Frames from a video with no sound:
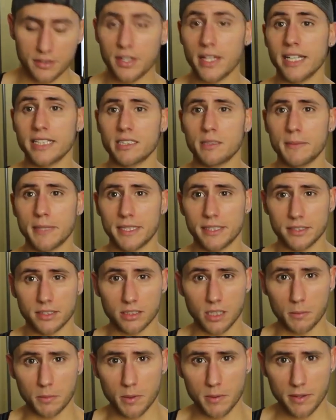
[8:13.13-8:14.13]
They asked about
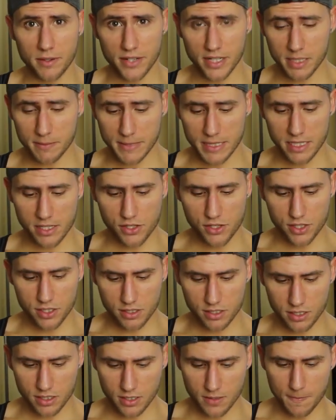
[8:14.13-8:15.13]
his supplement
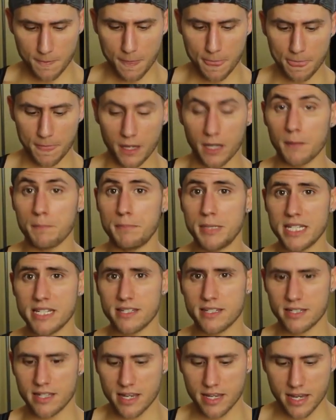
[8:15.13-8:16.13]
recommendations.
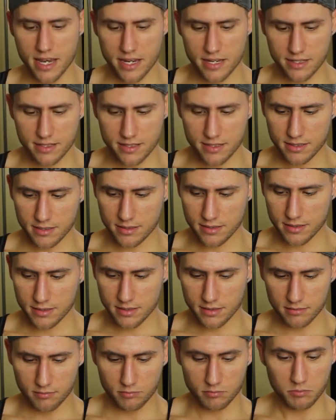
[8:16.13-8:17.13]
BCAAs,
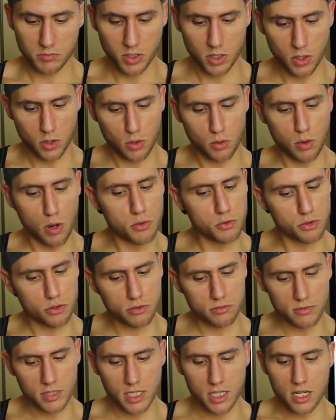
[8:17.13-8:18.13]

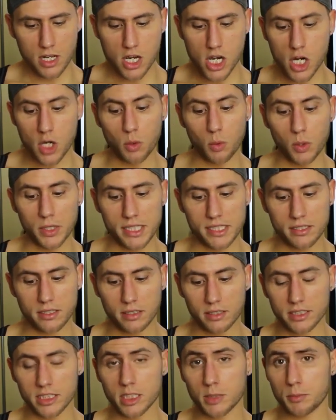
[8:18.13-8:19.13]
quotes, what it
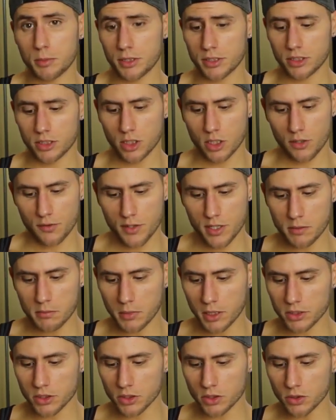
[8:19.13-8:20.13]
does is preserve your
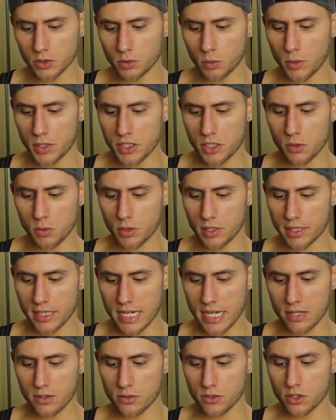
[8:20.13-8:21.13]
muscle when you
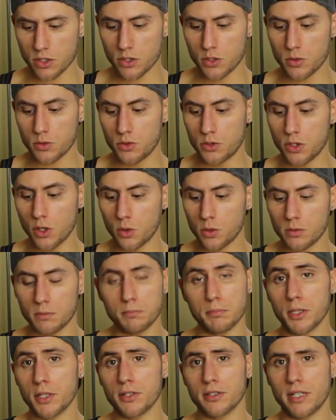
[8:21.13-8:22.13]
work out so you
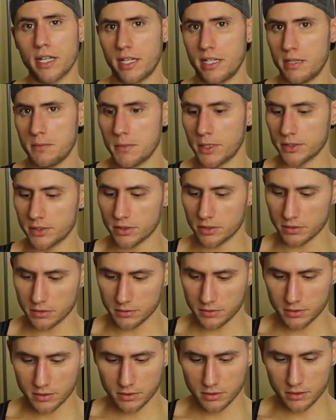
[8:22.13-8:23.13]
don't burn any
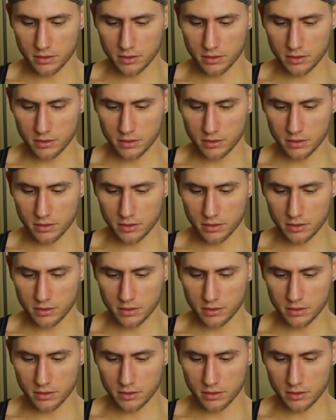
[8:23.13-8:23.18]
muscle.